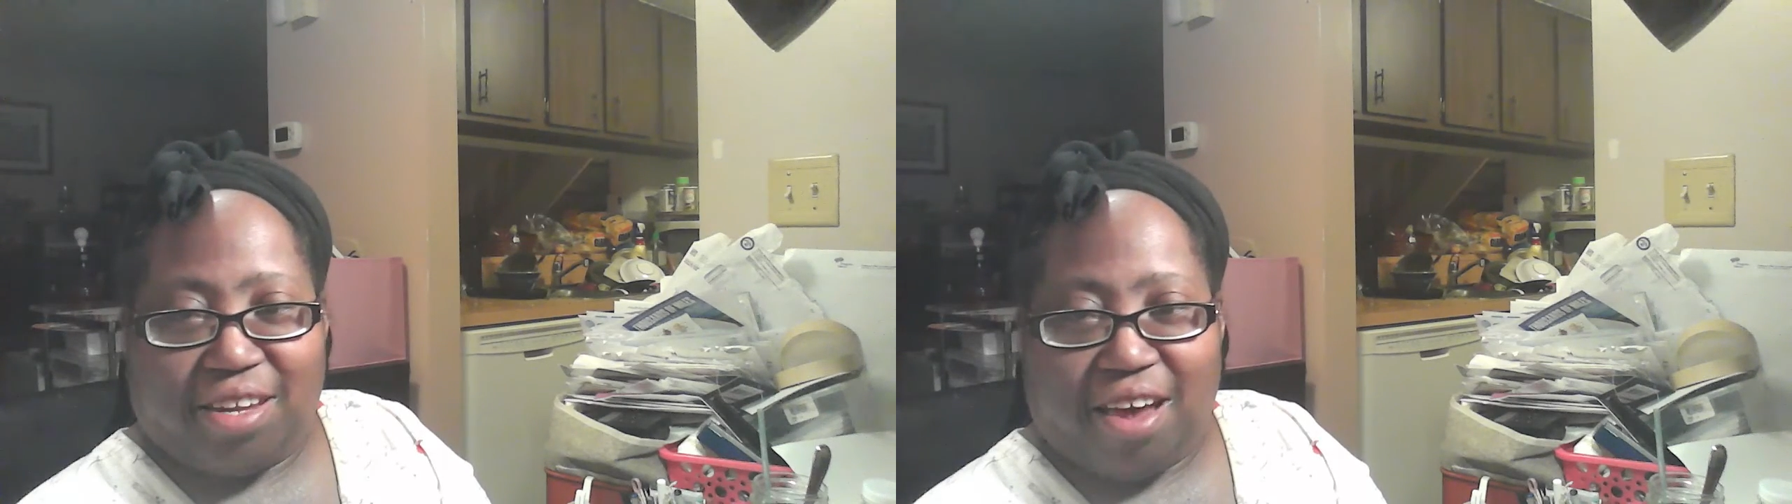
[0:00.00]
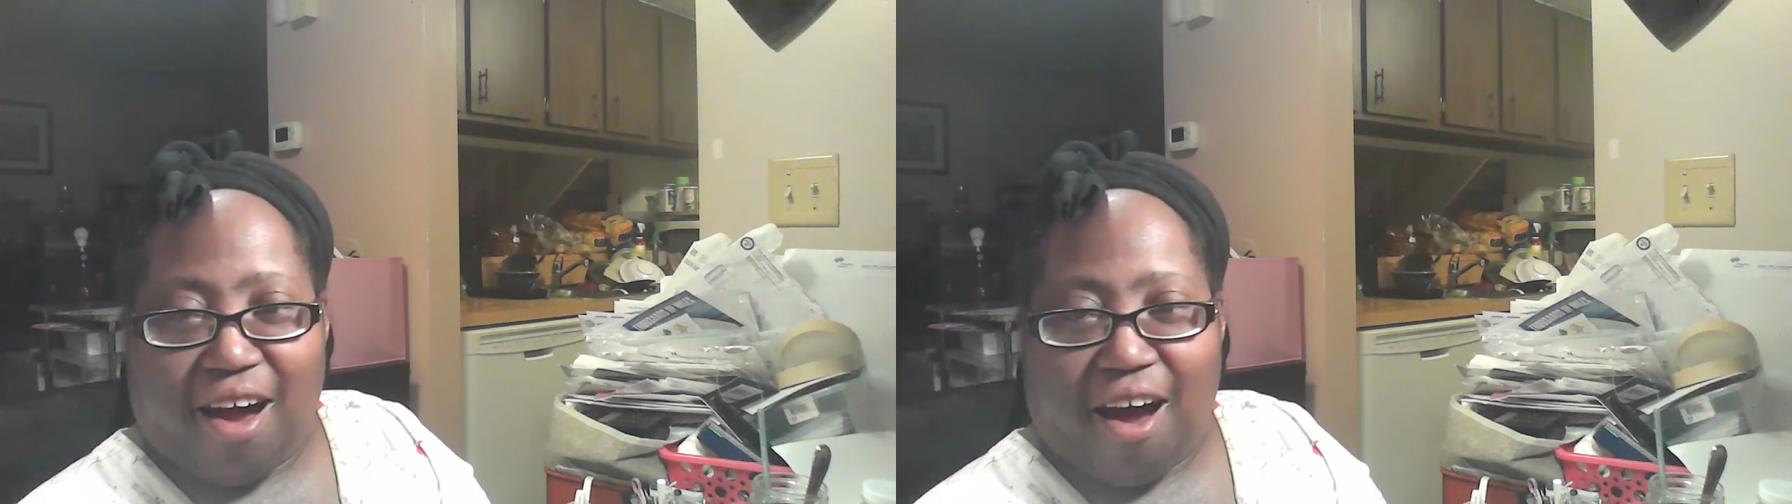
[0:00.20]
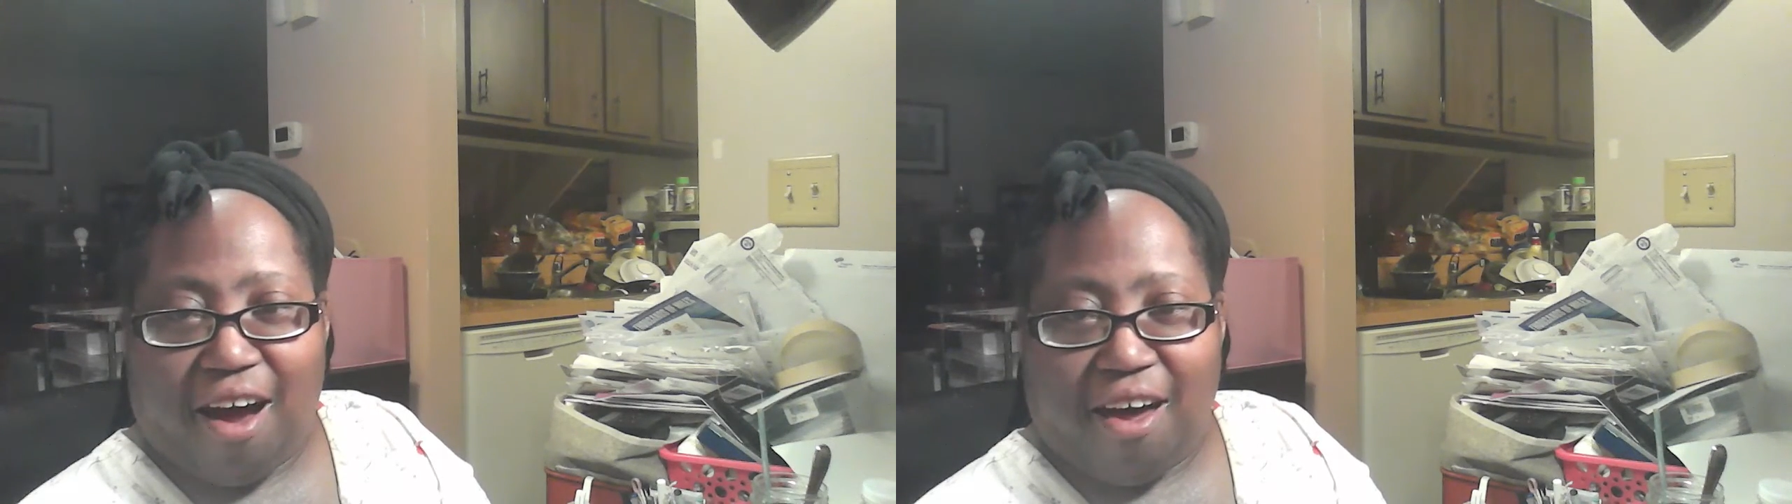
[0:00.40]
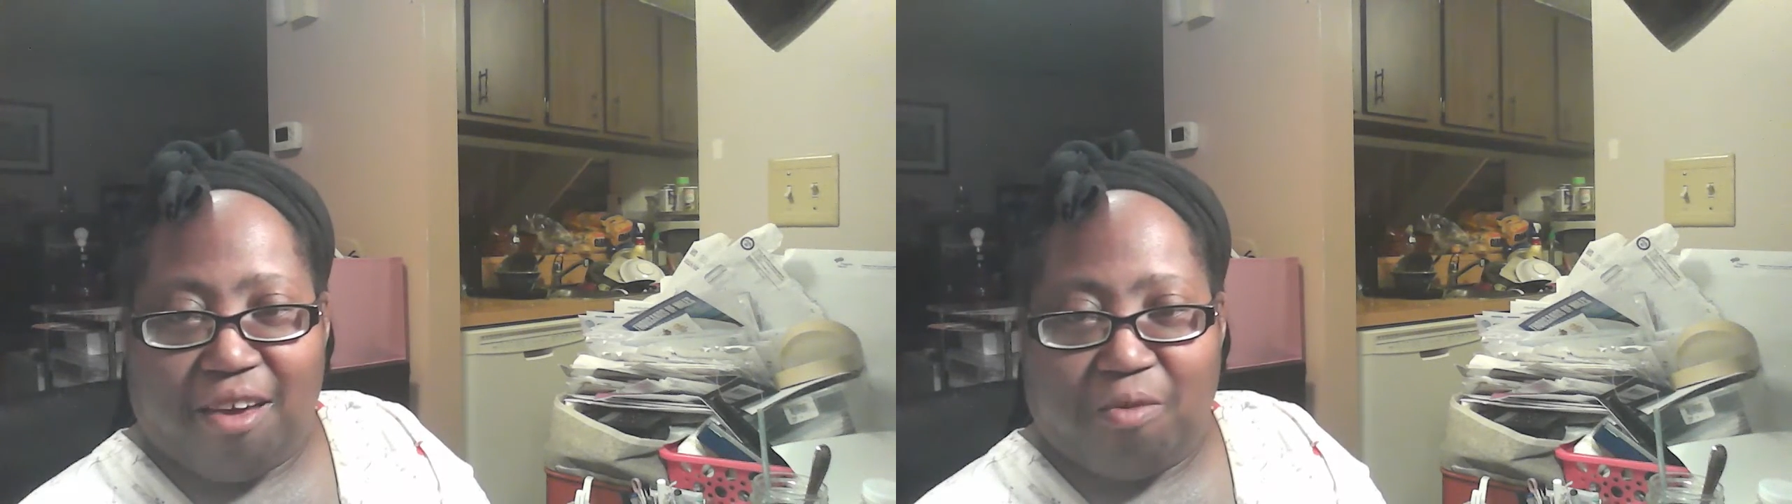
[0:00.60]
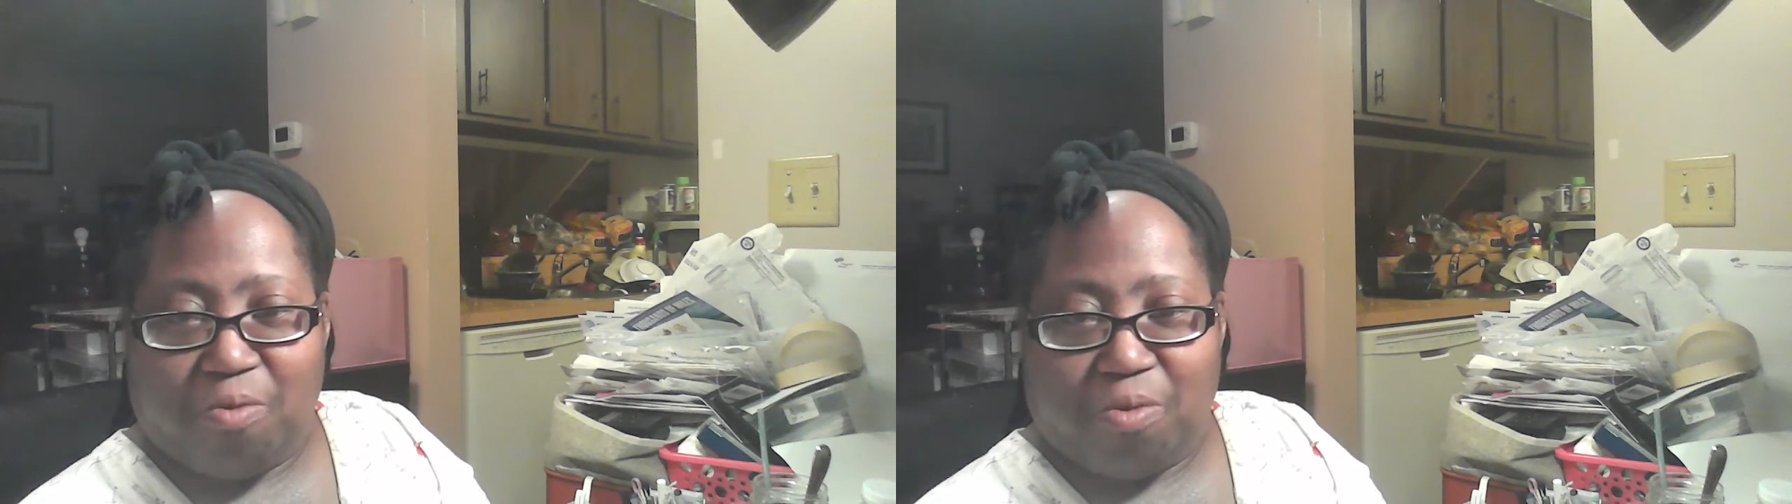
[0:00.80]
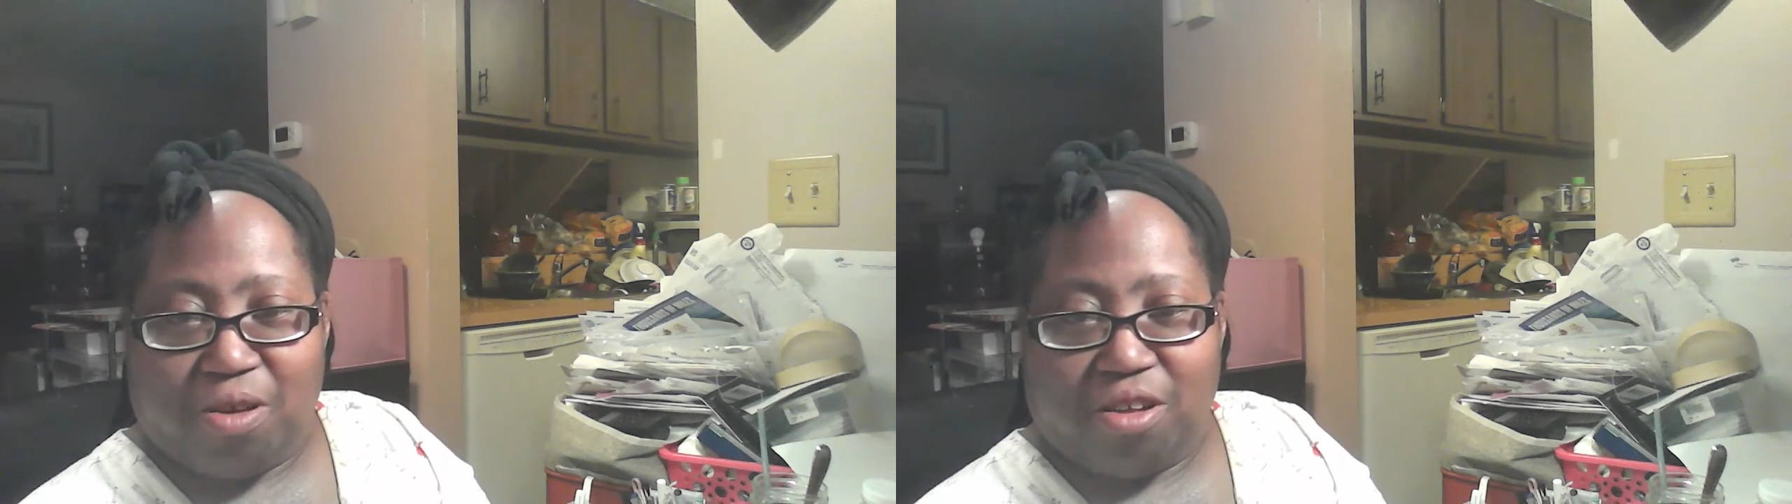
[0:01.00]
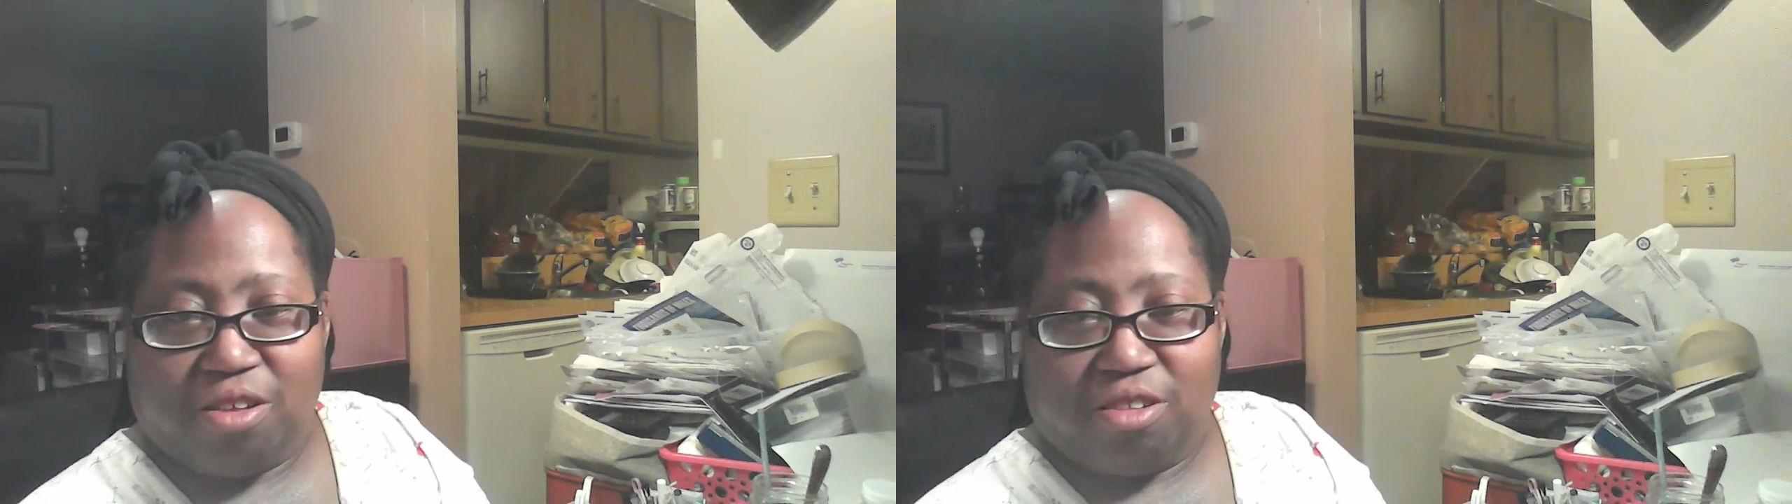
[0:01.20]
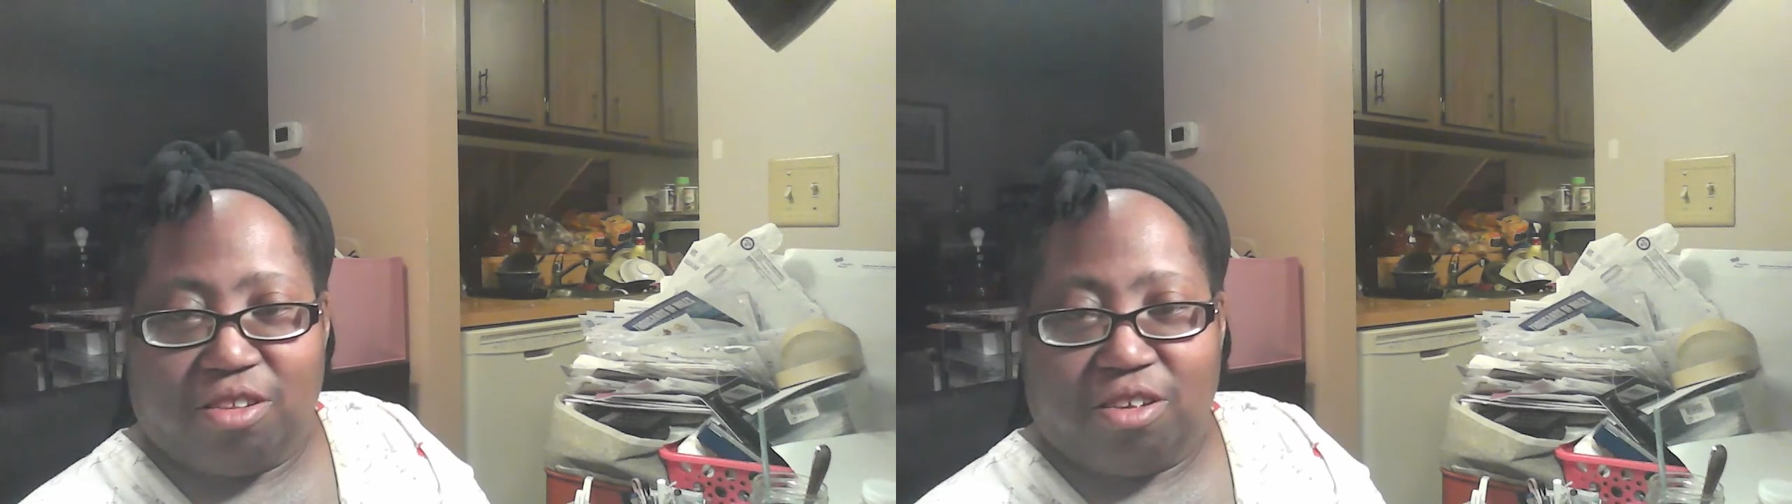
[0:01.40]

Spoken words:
I will